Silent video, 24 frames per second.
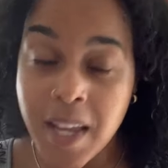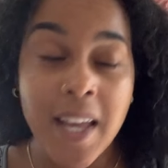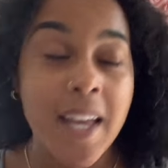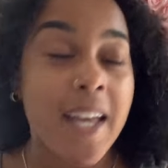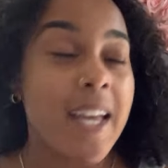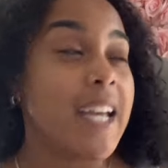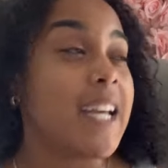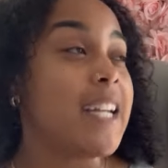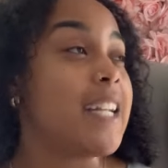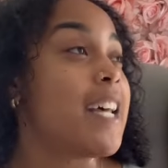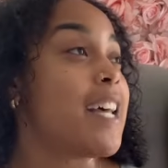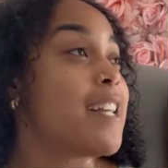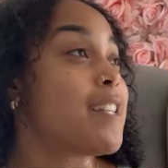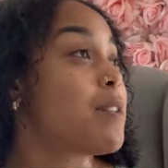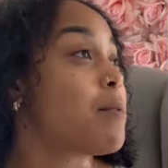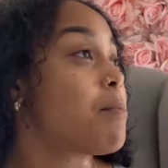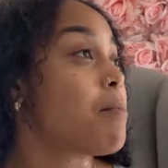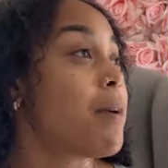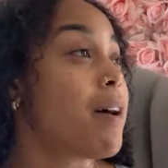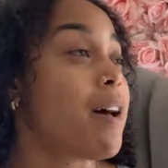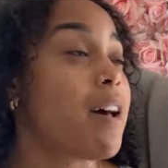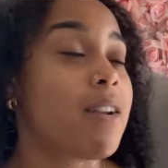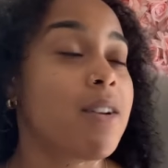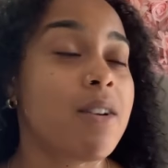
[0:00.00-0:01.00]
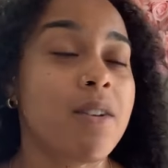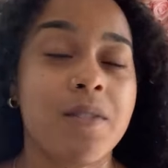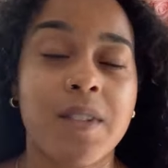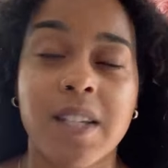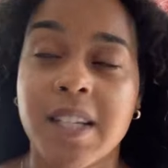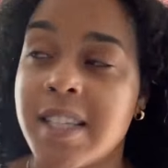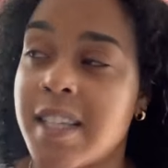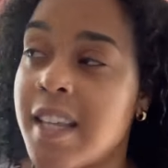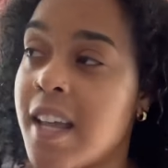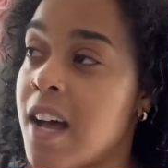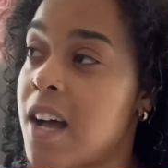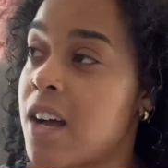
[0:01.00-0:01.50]
It doesn't matter if the
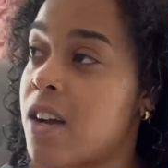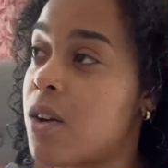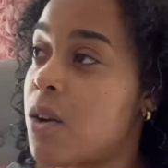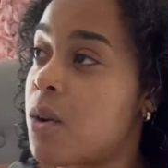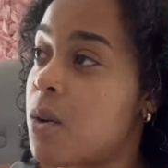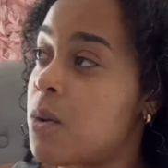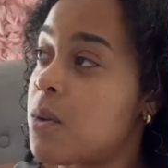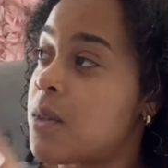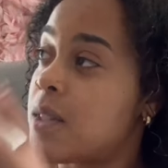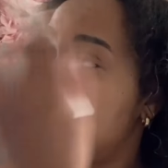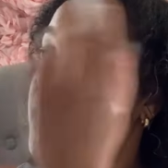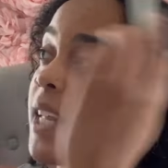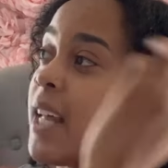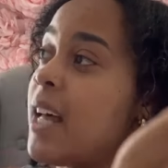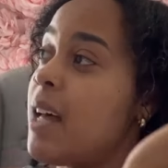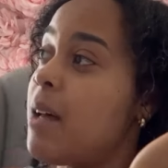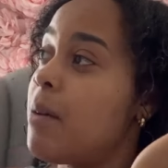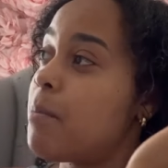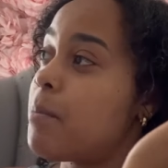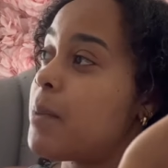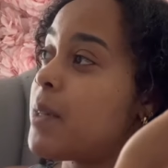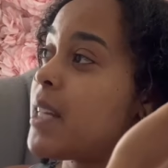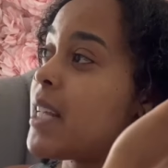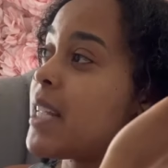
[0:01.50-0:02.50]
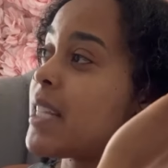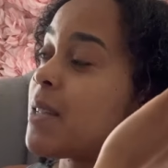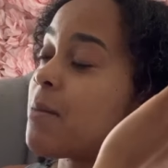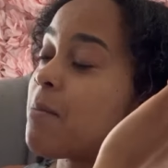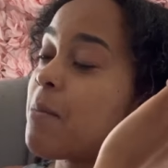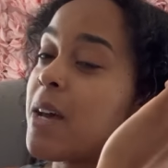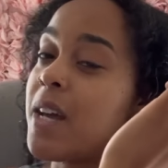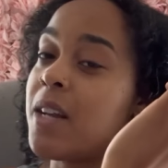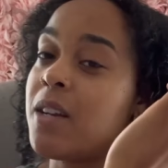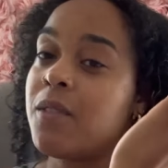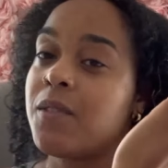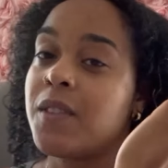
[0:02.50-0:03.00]
stock goes up. It doesn't
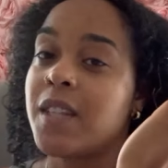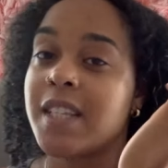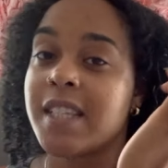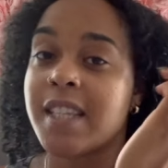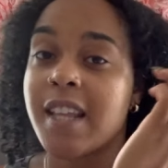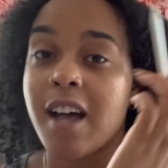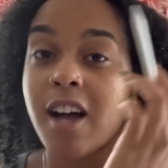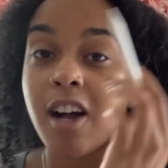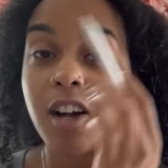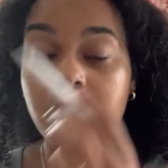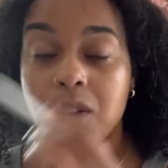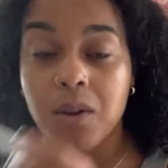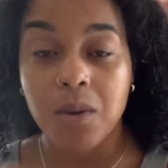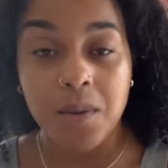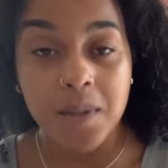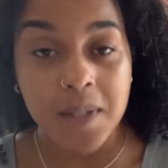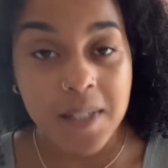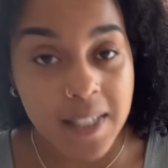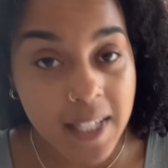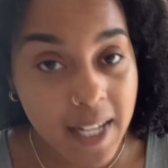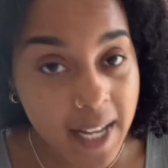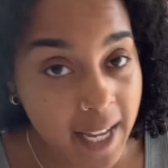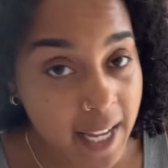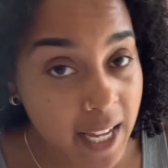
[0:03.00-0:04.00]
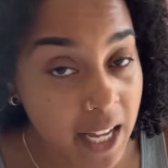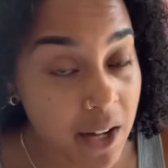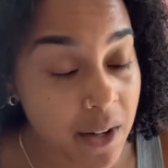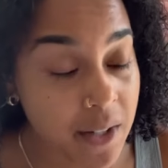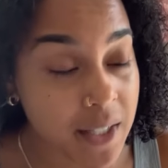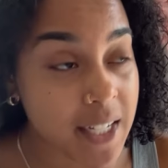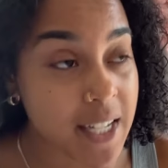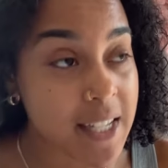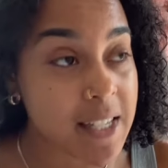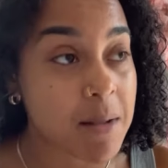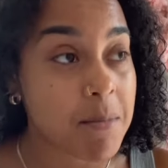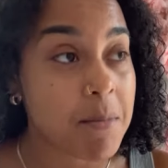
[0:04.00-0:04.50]
matter if the stock goes down. It
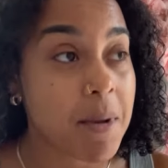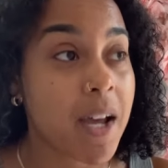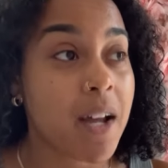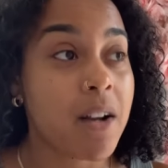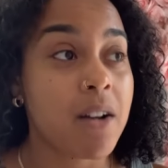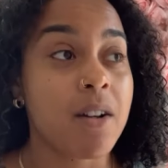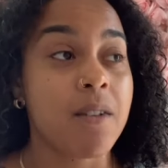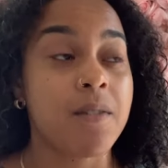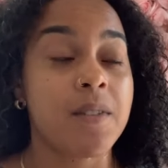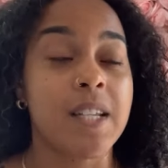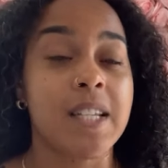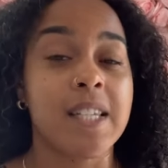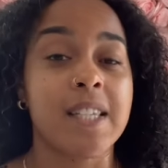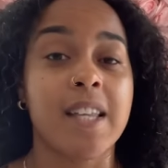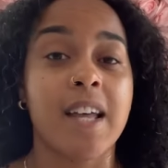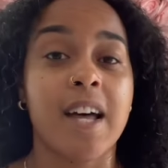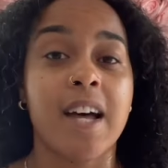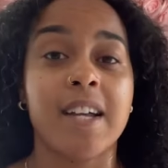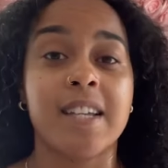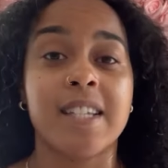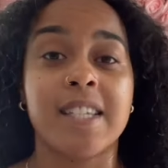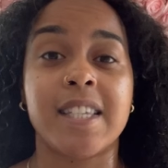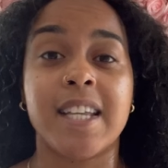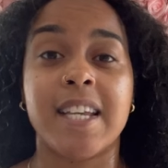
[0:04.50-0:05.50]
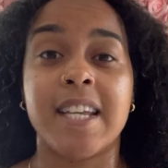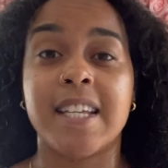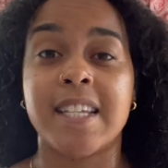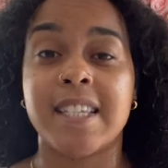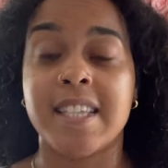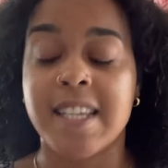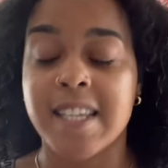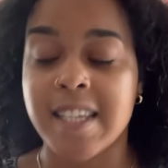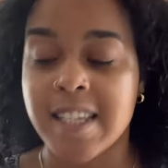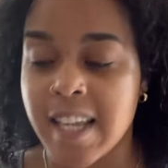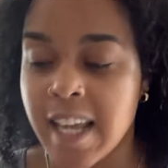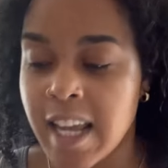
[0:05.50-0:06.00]
doesn't matter if the stock stays
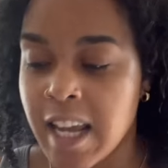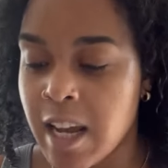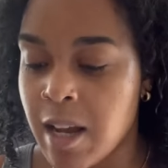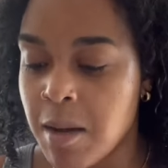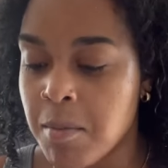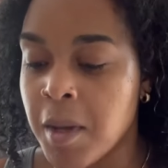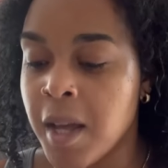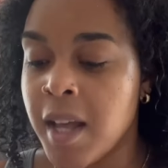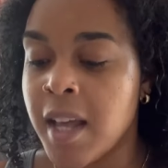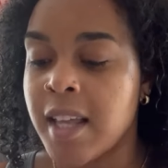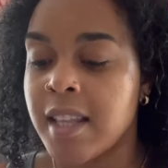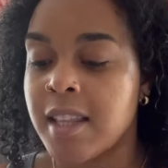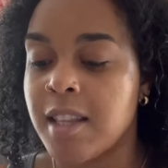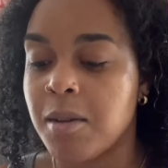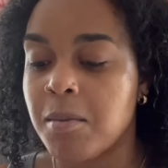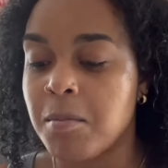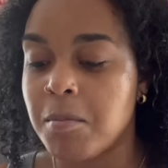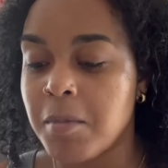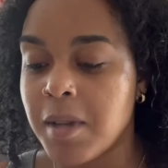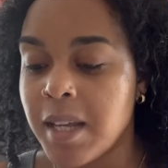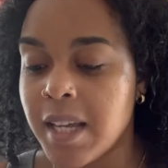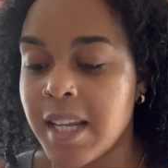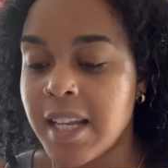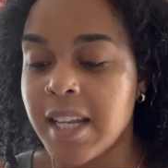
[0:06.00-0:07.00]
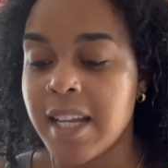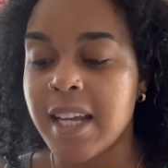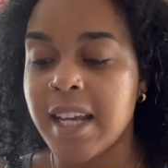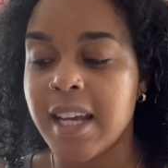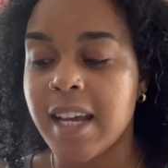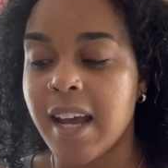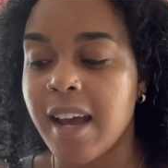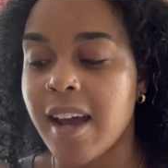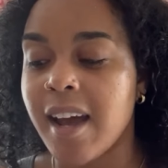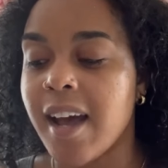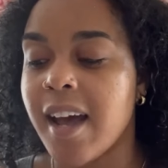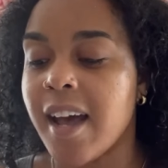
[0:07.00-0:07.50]
the same. The
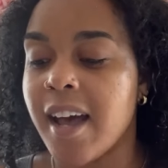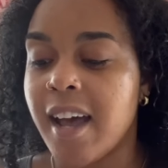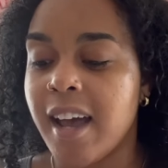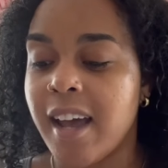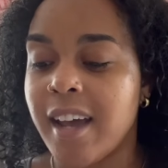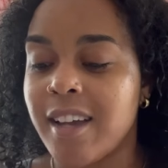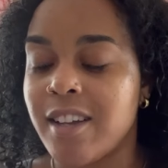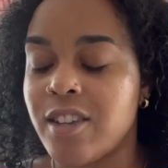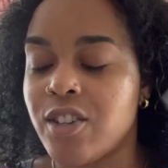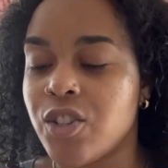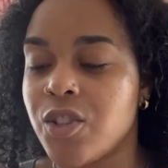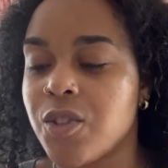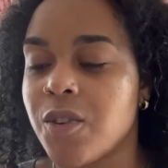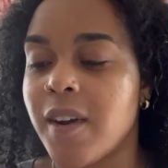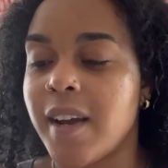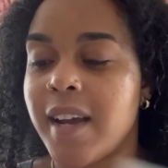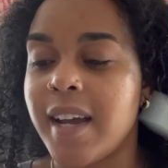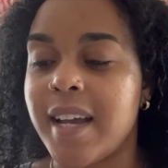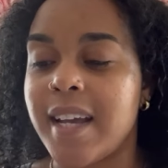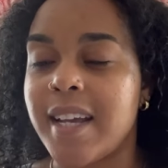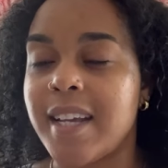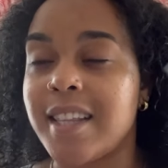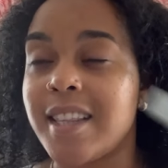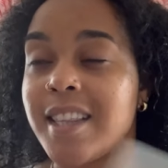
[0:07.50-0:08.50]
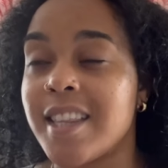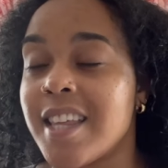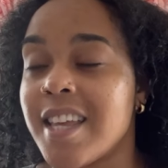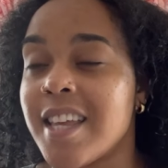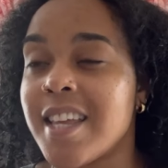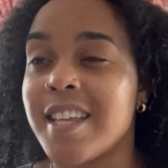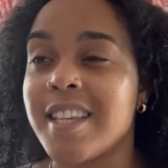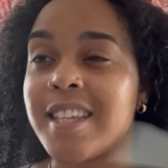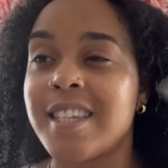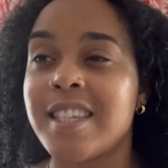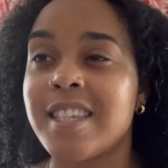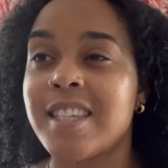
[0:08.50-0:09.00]
minute I trade
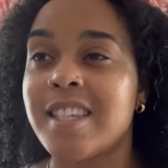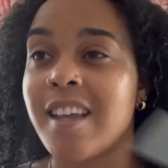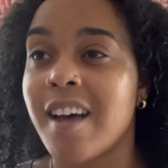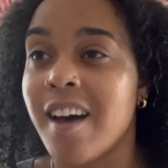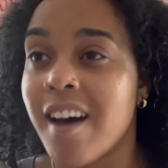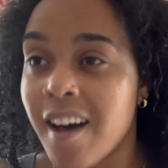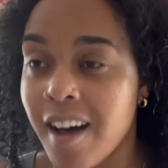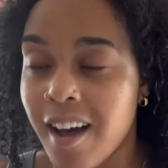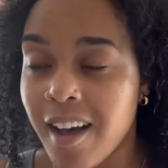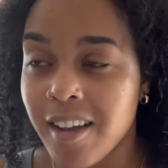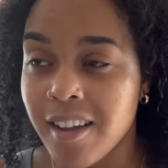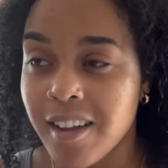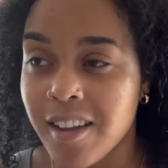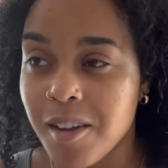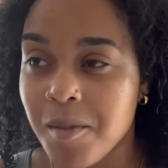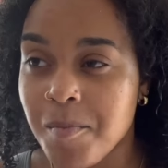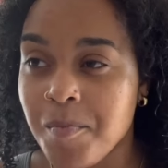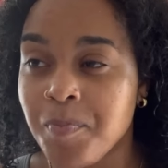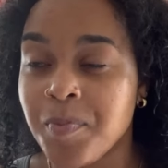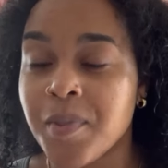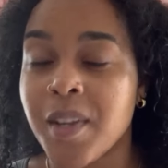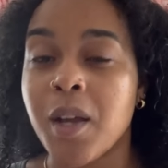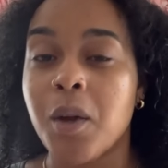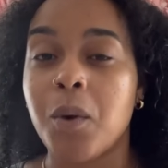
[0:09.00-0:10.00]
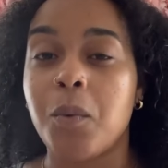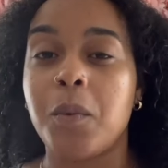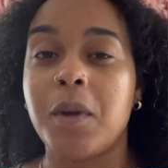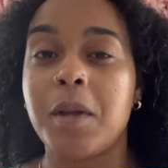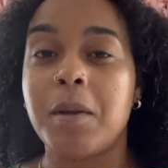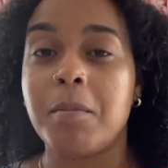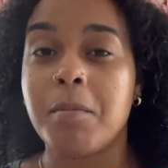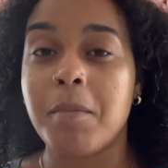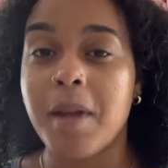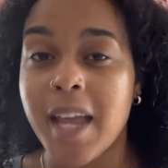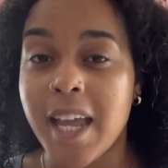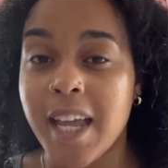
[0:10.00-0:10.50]
this stock, we
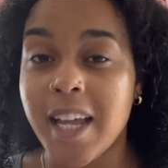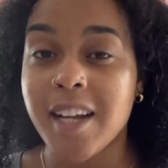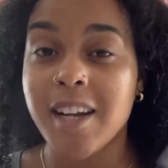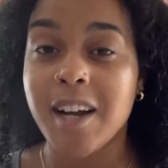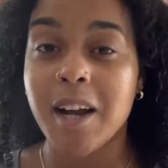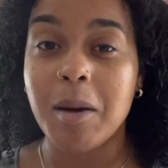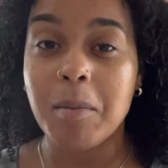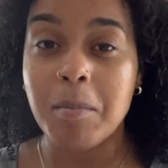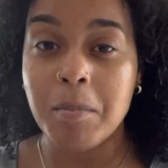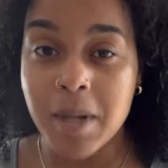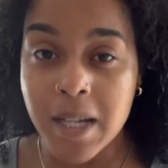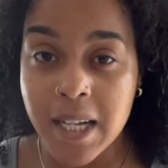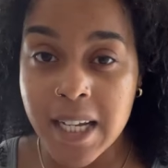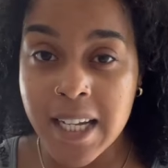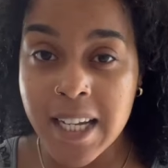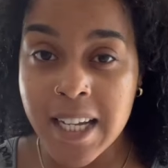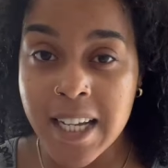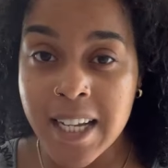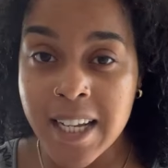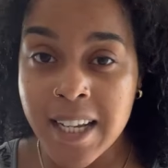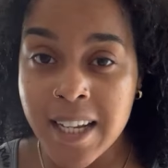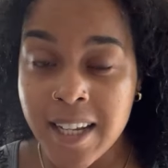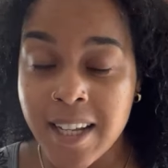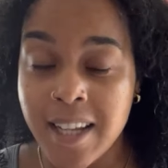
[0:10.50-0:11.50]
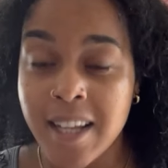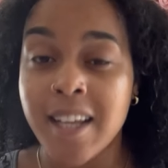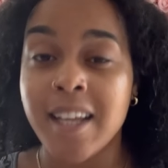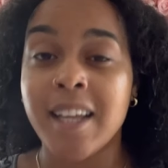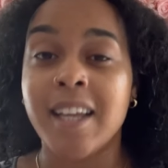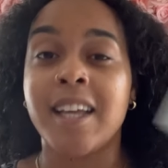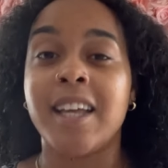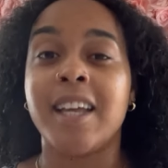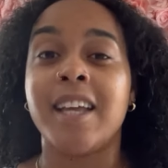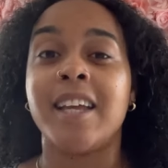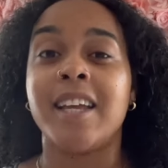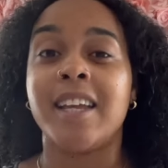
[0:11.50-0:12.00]
make our money
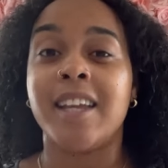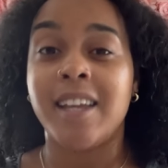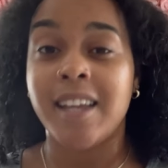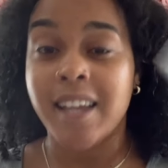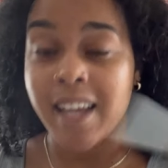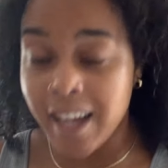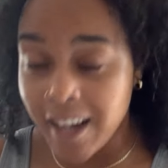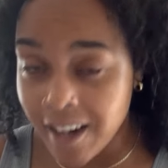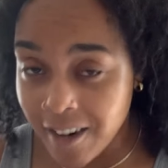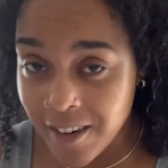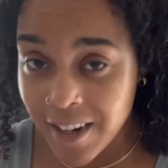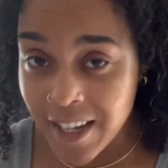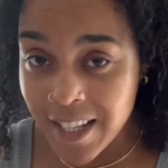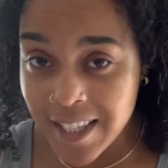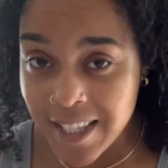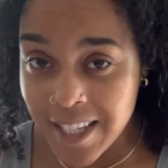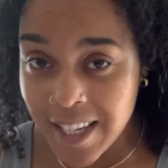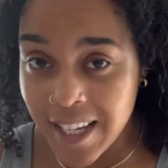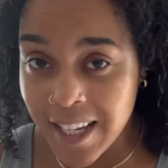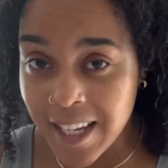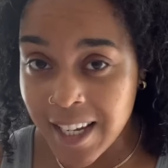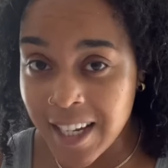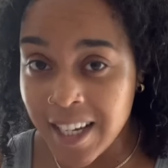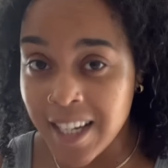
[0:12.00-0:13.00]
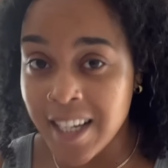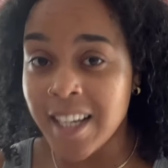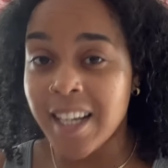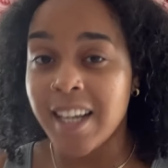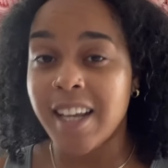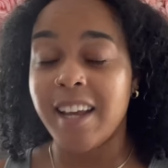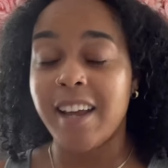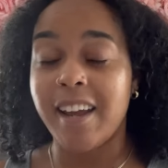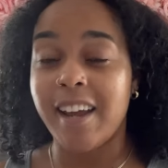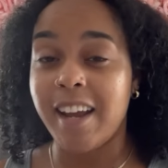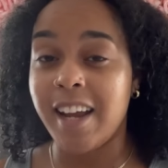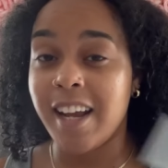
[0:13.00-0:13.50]
guaranteed
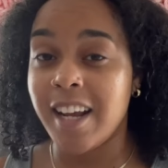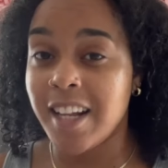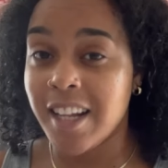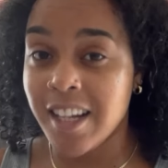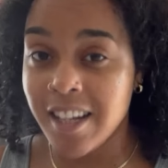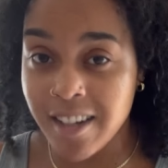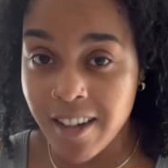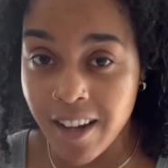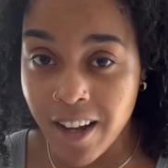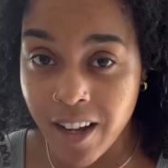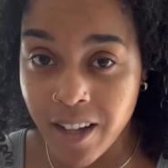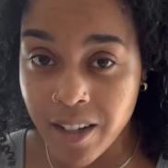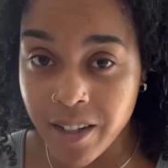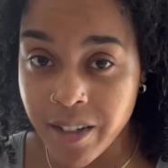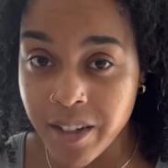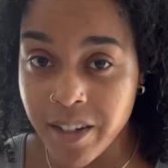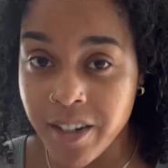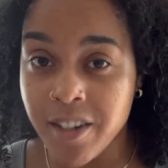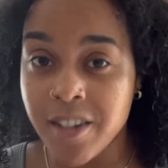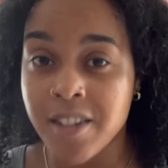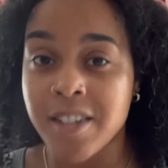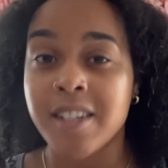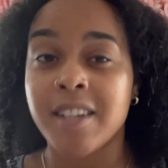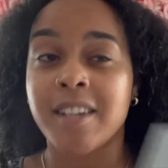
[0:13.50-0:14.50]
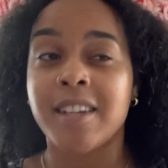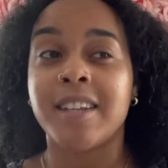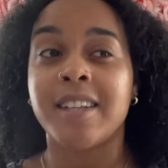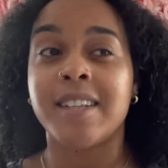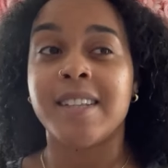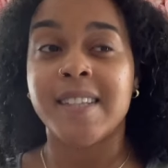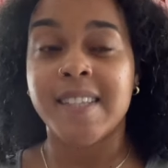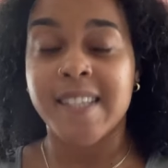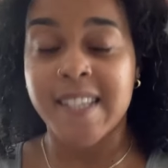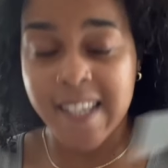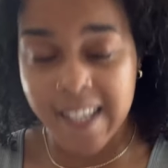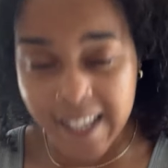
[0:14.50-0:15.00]
$80
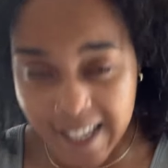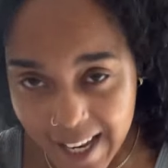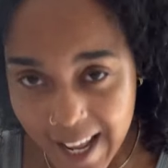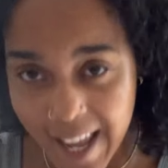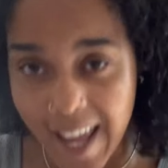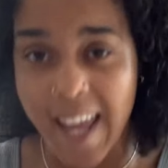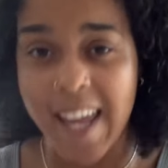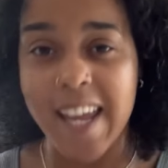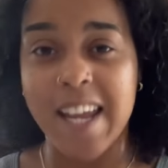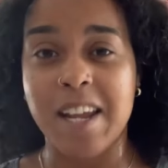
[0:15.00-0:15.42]
today.